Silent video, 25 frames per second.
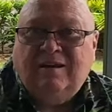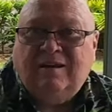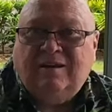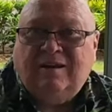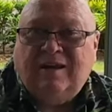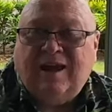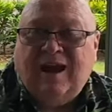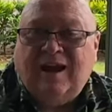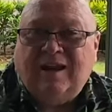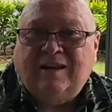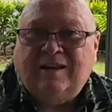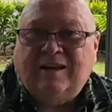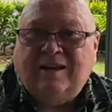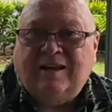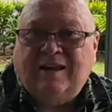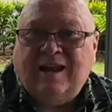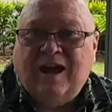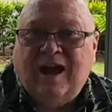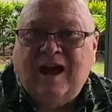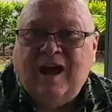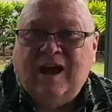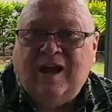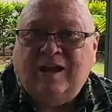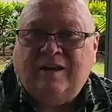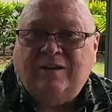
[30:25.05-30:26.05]

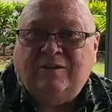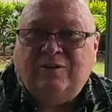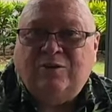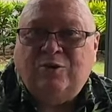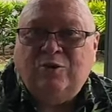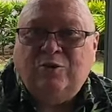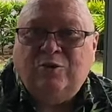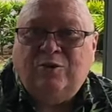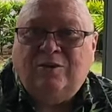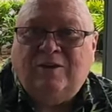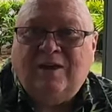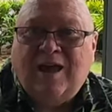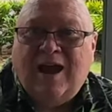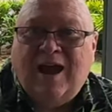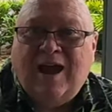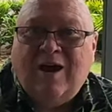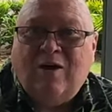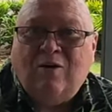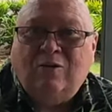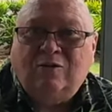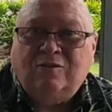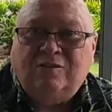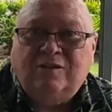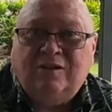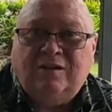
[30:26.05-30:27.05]

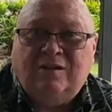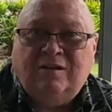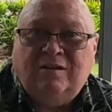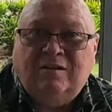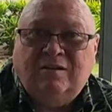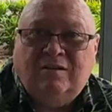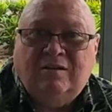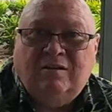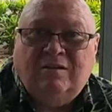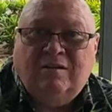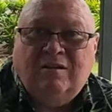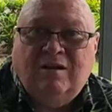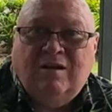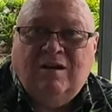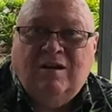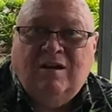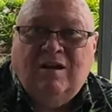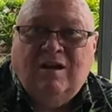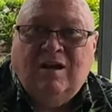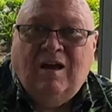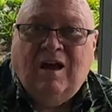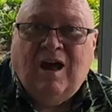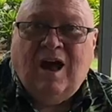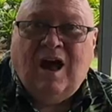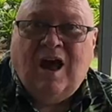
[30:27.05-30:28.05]
1999-2000
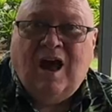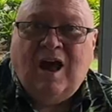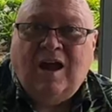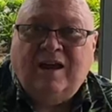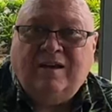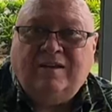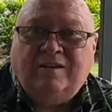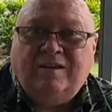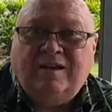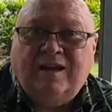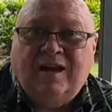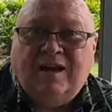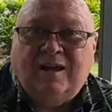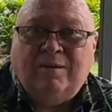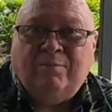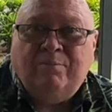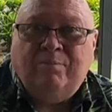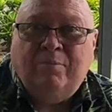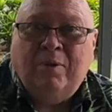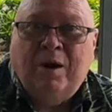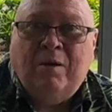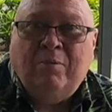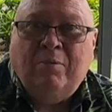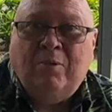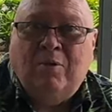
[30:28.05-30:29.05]
high-tech
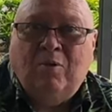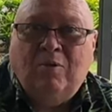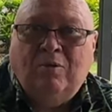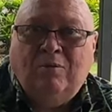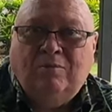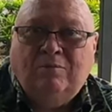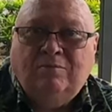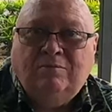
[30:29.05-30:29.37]
bubble.